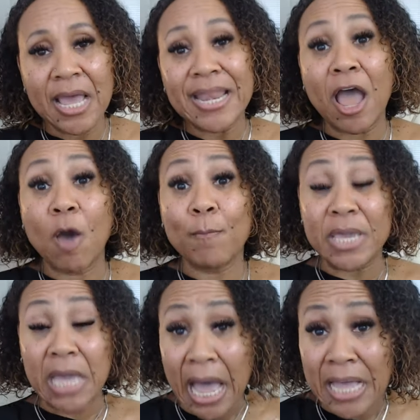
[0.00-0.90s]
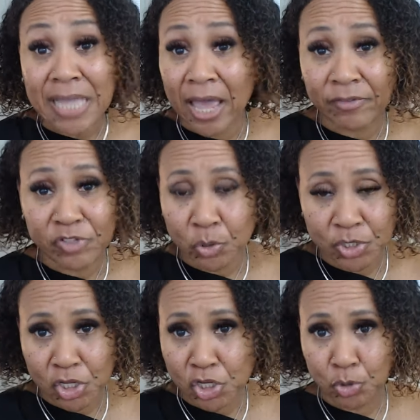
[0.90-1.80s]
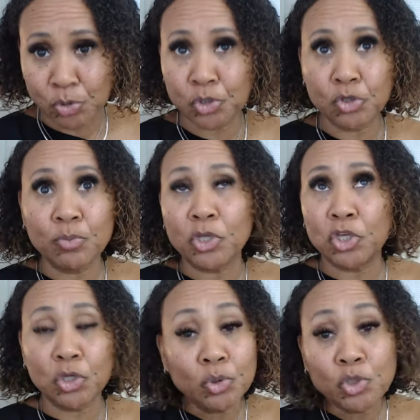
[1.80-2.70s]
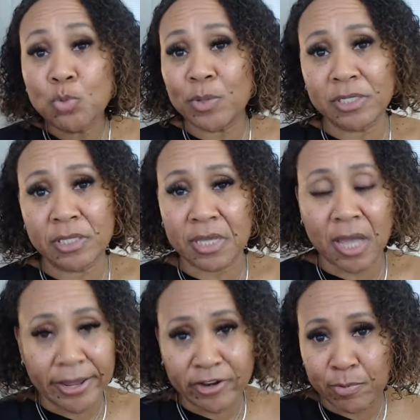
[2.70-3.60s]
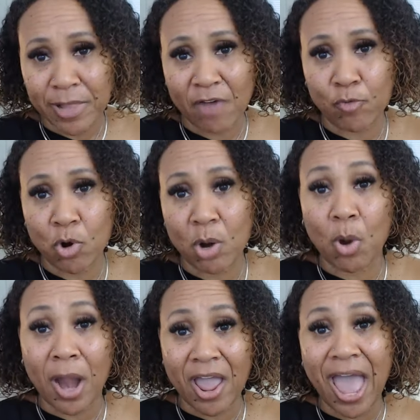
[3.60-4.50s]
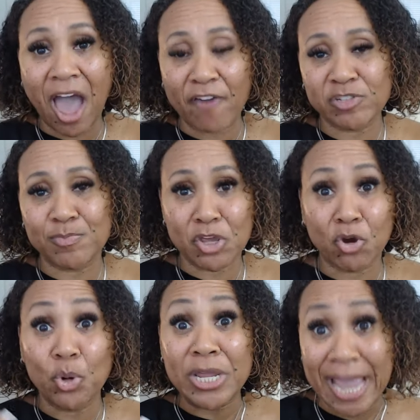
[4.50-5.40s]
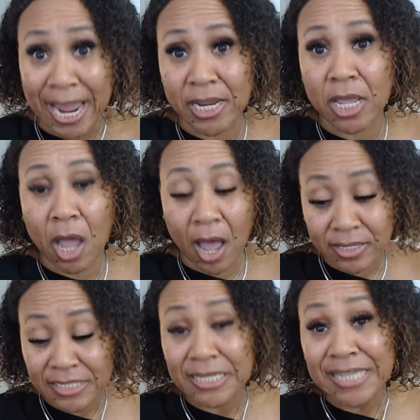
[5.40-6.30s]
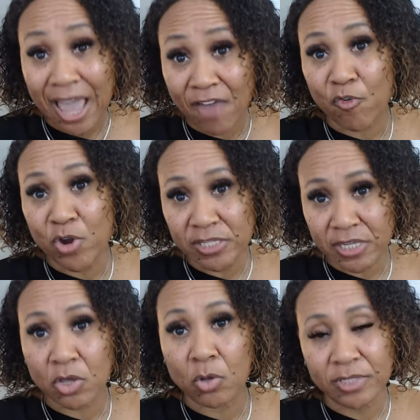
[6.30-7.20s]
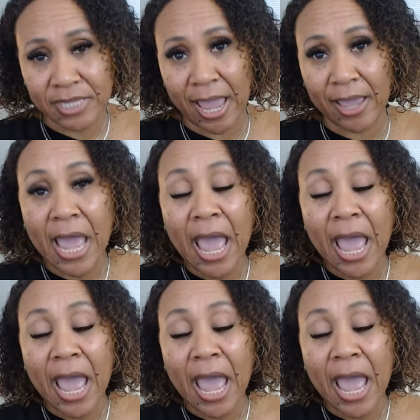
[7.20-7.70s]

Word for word: Now, because I've chosen YouTube, YouTube isn't the kind of platform where I have to be creating content every single day.